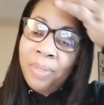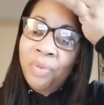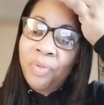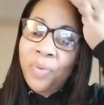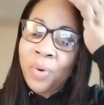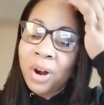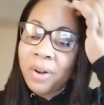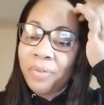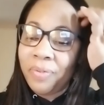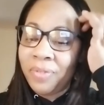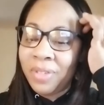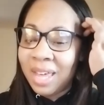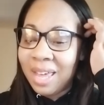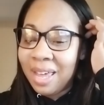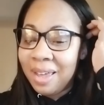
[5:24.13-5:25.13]
The
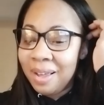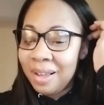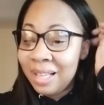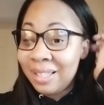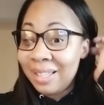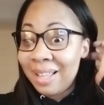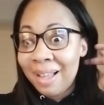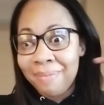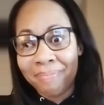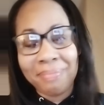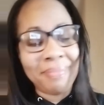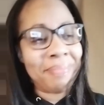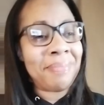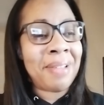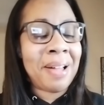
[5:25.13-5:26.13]
fourth thing, because
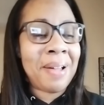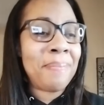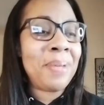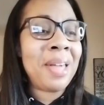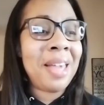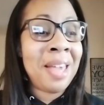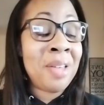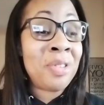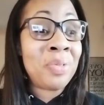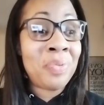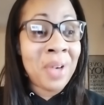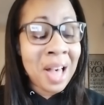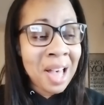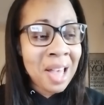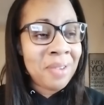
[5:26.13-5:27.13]
it's
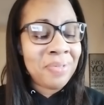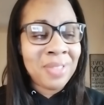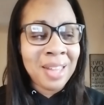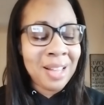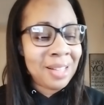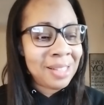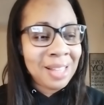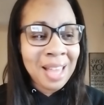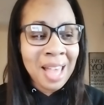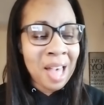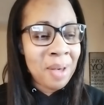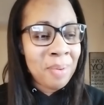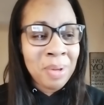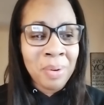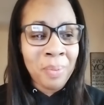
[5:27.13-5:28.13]
five things he
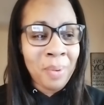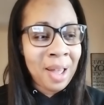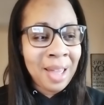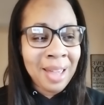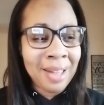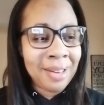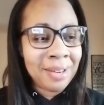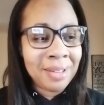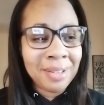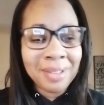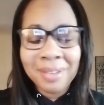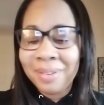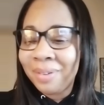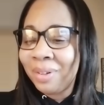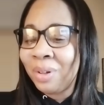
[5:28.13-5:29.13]
had me right.
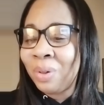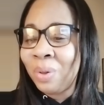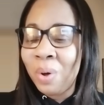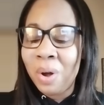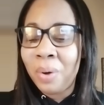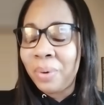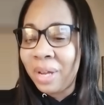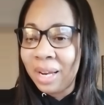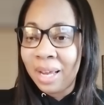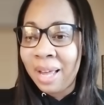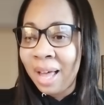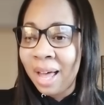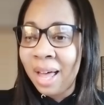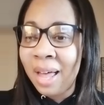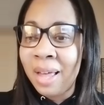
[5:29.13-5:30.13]
Glory to
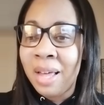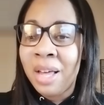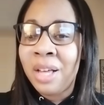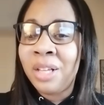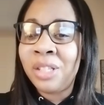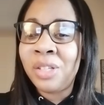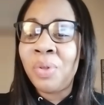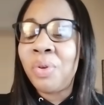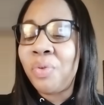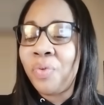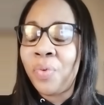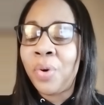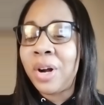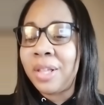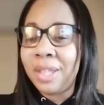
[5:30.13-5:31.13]
God. So the
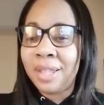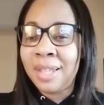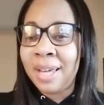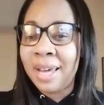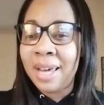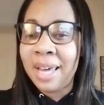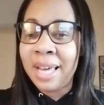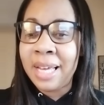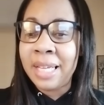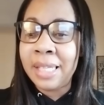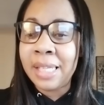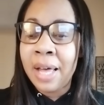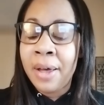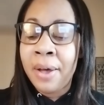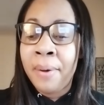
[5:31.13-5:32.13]
fourth thing
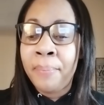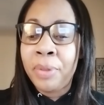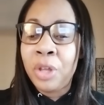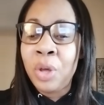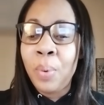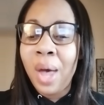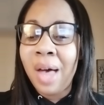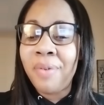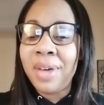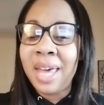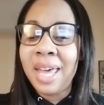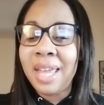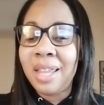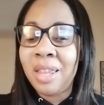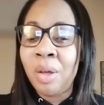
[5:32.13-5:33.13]
is you have
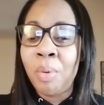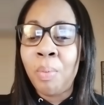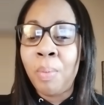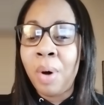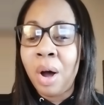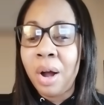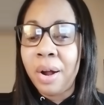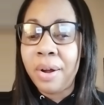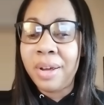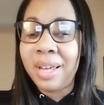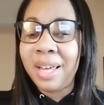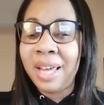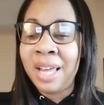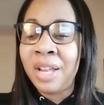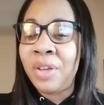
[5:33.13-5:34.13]
hit the
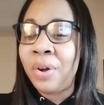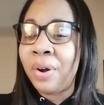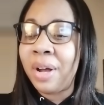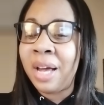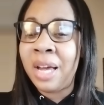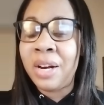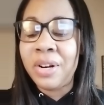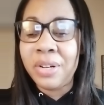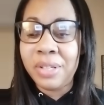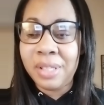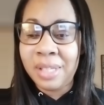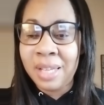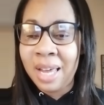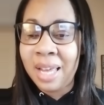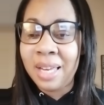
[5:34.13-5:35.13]
mark in your
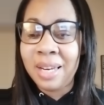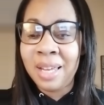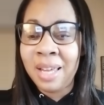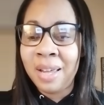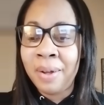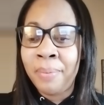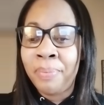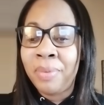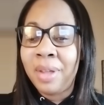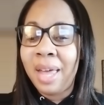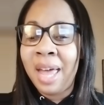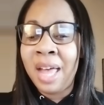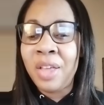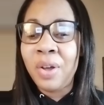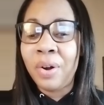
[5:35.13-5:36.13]
understanding
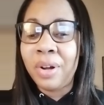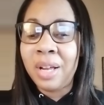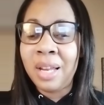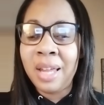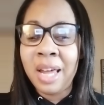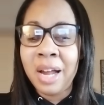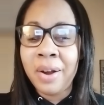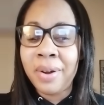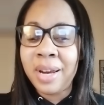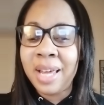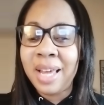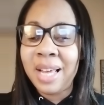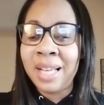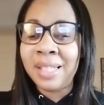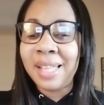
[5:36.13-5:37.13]
and your
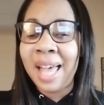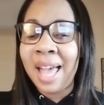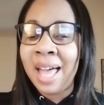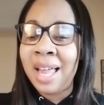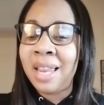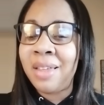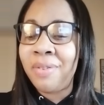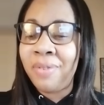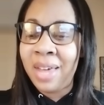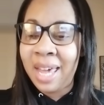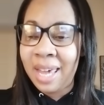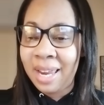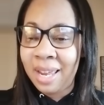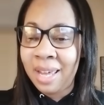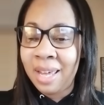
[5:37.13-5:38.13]
clarity is
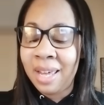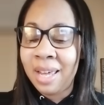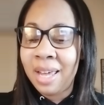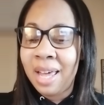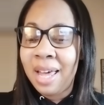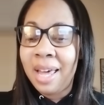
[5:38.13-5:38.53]
elevating